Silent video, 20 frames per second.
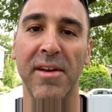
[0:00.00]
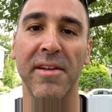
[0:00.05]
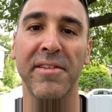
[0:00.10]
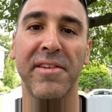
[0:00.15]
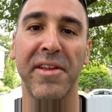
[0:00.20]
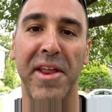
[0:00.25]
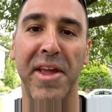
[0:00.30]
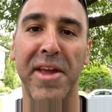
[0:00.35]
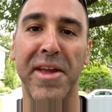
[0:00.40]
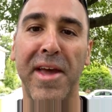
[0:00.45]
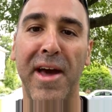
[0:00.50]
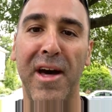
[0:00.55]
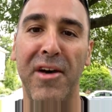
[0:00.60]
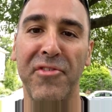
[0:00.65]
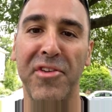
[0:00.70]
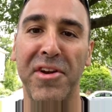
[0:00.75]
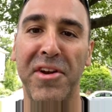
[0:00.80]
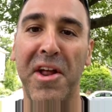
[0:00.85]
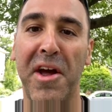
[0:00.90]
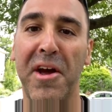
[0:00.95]
Today,
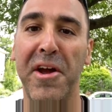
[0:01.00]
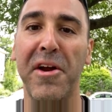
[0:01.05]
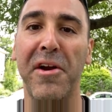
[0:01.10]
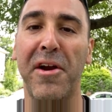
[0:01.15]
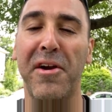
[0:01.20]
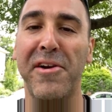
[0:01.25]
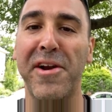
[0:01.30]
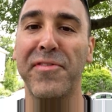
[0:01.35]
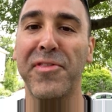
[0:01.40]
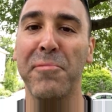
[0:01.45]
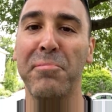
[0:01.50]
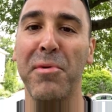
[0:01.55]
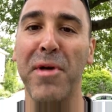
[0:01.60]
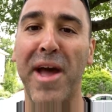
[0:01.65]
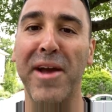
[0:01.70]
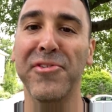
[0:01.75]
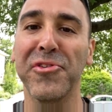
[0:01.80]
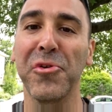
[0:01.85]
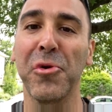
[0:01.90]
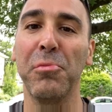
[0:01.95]
Calvin and I are at the
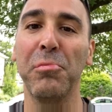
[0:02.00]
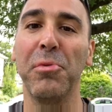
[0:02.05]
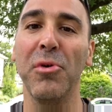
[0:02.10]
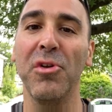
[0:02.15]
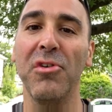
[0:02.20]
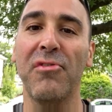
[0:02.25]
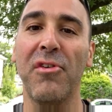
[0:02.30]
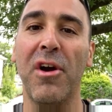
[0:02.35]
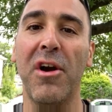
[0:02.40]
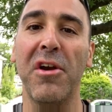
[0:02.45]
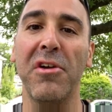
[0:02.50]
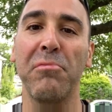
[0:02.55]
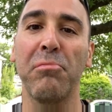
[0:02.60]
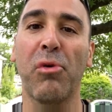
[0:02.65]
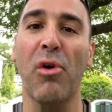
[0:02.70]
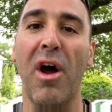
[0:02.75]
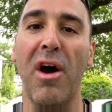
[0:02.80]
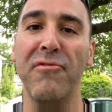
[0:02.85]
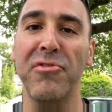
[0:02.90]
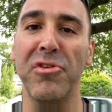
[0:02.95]
Blackstone Boulevard in
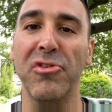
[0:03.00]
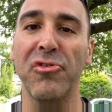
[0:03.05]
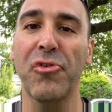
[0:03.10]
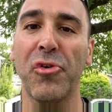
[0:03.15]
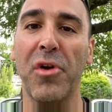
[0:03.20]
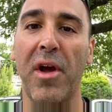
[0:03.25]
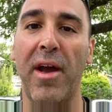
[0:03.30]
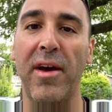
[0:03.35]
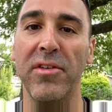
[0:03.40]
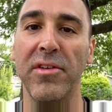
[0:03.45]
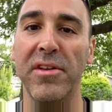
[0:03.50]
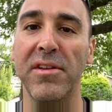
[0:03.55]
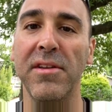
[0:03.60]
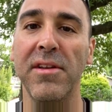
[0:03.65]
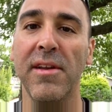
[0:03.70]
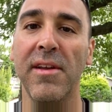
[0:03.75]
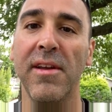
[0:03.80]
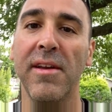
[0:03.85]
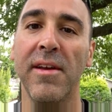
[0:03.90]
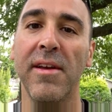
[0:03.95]
Providence, Rhode Island,
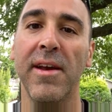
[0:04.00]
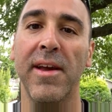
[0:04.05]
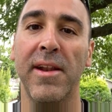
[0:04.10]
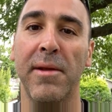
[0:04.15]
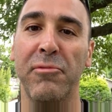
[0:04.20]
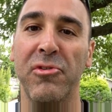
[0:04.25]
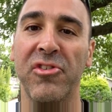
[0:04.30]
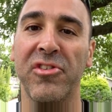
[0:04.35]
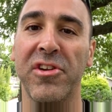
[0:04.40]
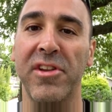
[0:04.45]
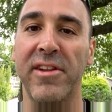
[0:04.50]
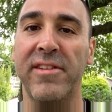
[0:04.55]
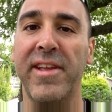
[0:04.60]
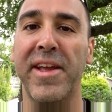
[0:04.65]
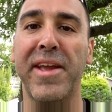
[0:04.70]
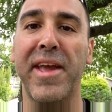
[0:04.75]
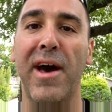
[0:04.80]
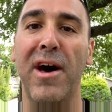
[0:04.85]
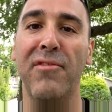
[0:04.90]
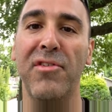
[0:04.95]
and I'm just gonna
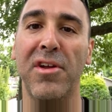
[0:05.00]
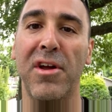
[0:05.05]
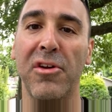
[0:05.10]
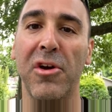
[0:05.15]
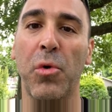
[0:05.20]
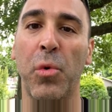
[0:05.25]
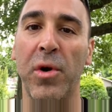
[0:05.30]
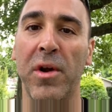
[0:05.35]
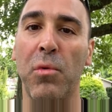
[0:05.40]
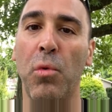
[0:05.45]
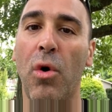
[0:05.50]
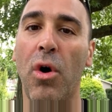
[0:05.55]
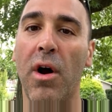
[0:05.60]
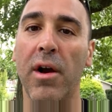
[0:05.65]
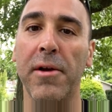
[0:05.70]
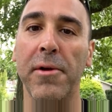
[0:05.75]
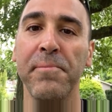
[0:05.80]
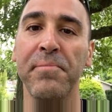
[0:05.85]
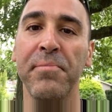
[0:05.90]
take Calvin on a quick walk.